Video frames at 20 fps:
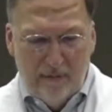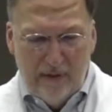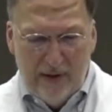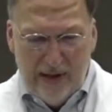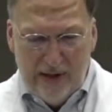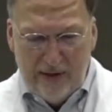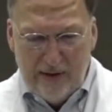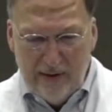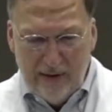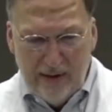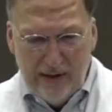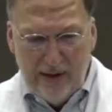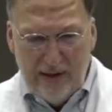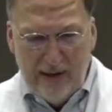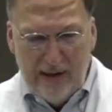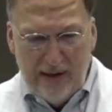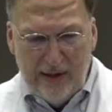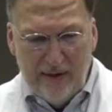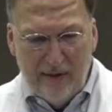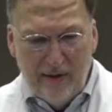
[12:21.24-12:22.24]
It
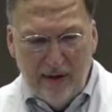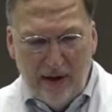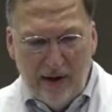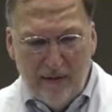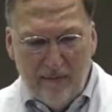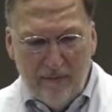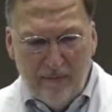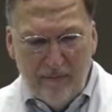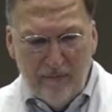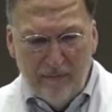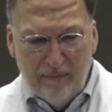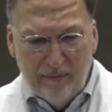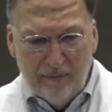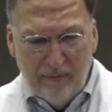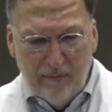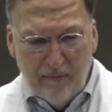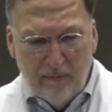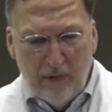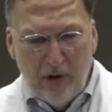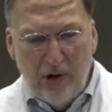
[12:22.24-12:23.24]

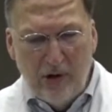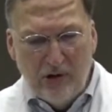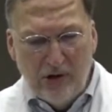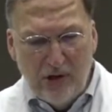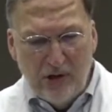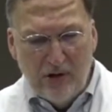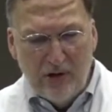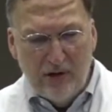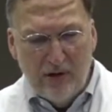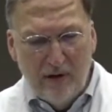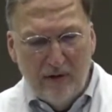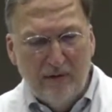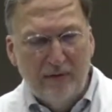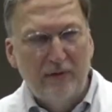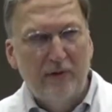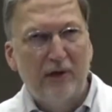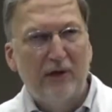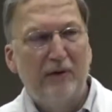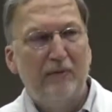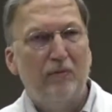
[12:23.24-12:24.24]
merges,
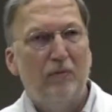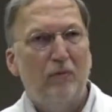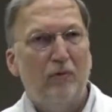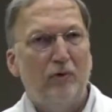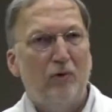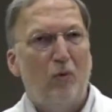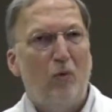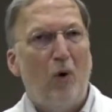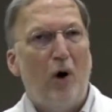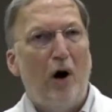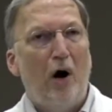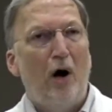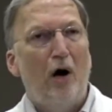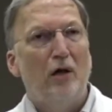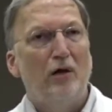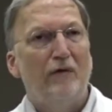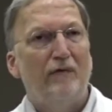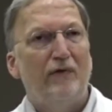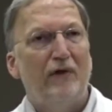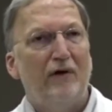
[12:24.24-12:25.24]
the
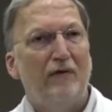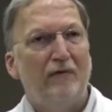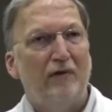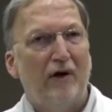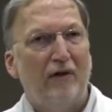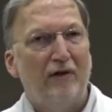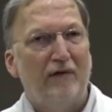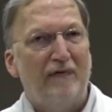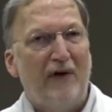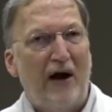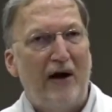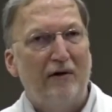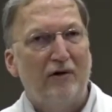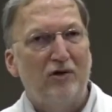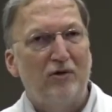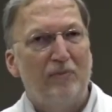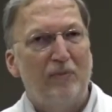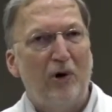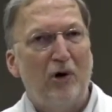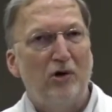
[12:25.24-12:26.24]
wall of the
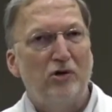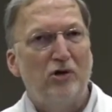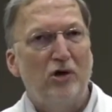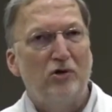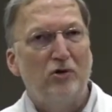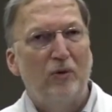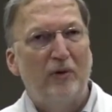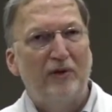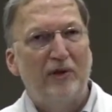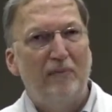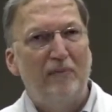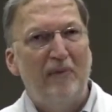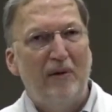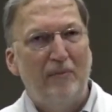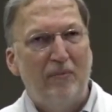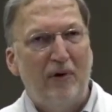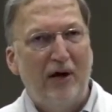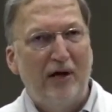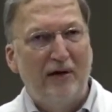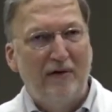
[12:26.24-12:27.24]
virus merges with the
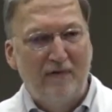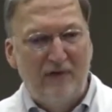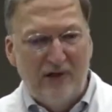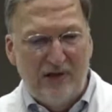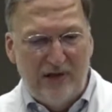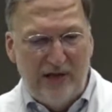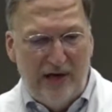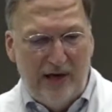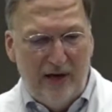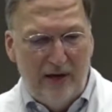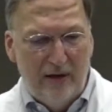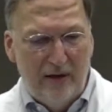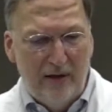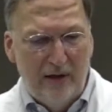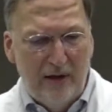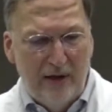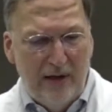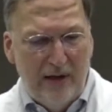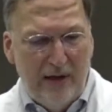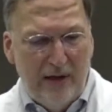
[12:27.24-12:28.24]
membrane of the
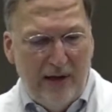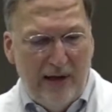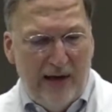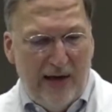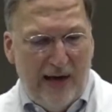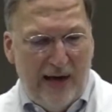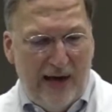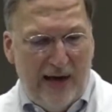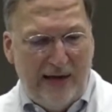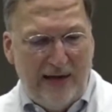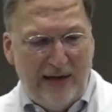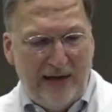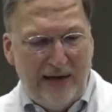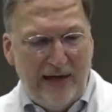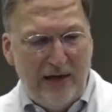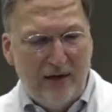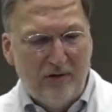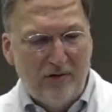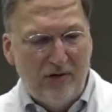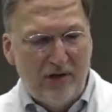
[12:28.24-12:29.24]
cell, and it
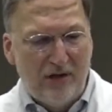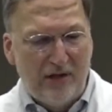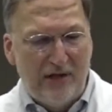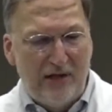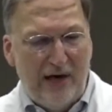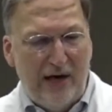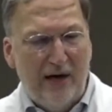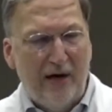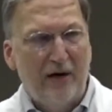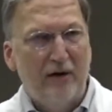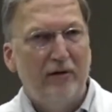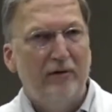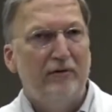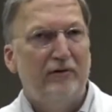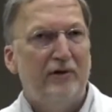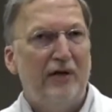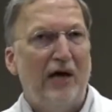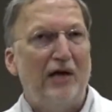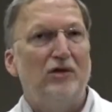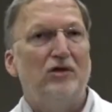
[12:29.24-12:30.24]
enters the cell,
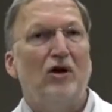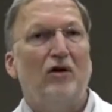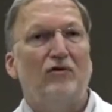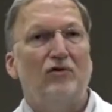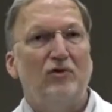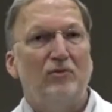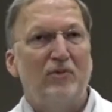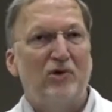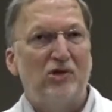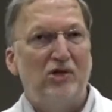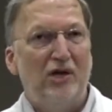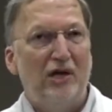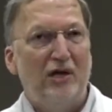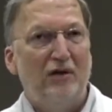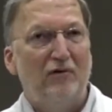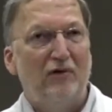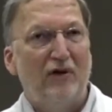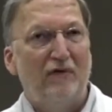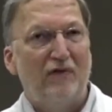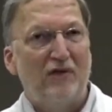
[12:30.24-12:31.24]
takes over the
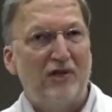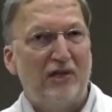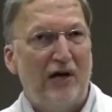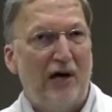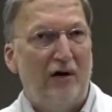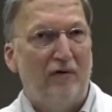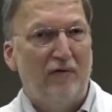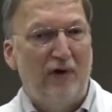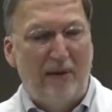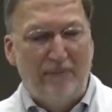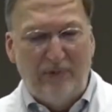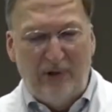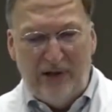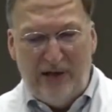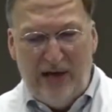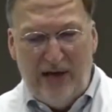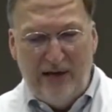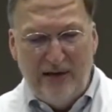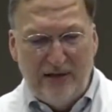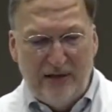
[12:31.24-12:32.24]
machinery of the cell,
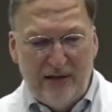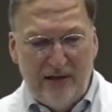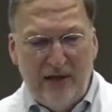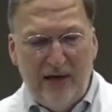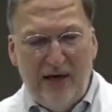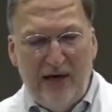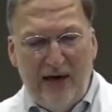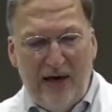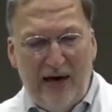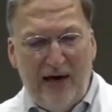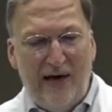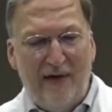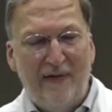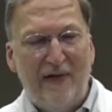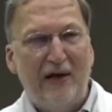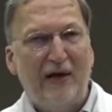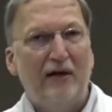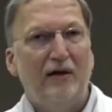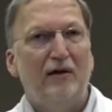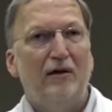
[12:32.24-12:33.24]
replicates, and
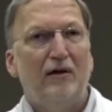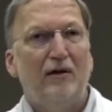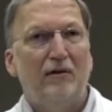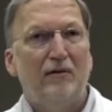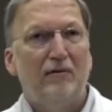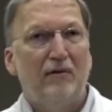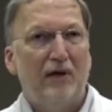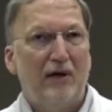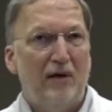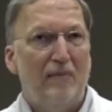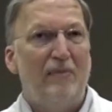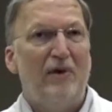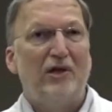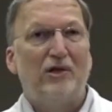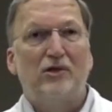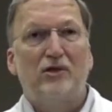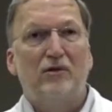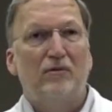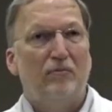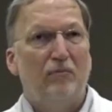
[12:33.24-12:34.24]
then
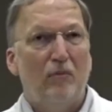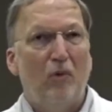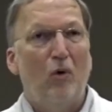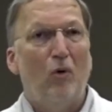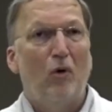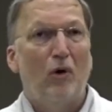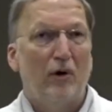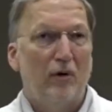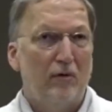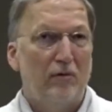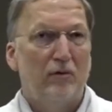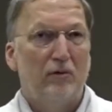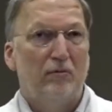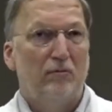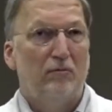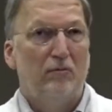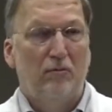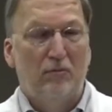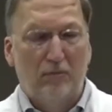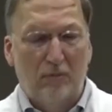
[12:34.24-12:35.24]
emits more
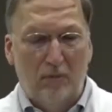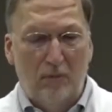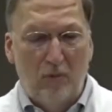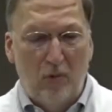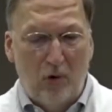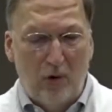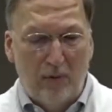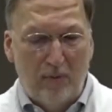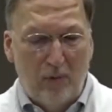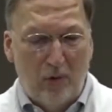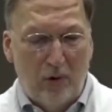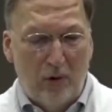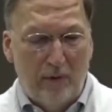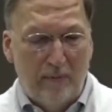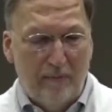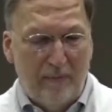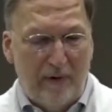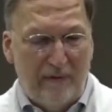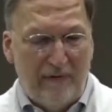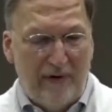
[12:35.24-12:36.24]
and more
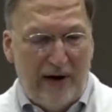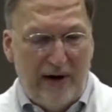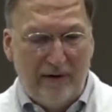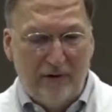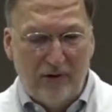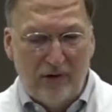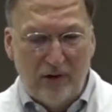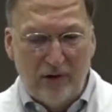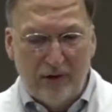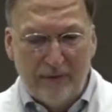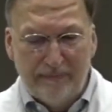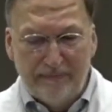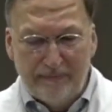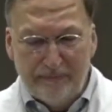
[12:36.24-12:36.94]
viruses.